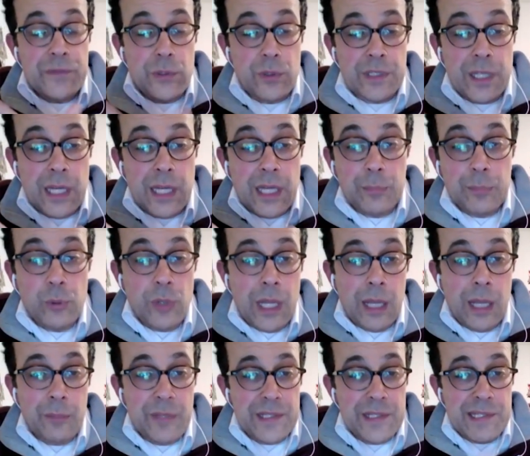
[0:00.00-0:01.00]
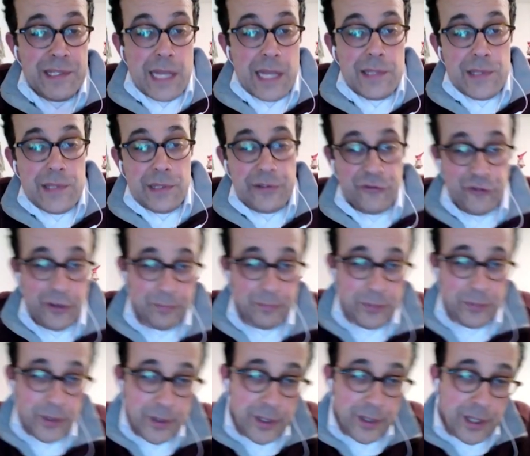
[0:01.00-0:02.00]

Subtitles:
Sultan Abdul Hamid's censorship.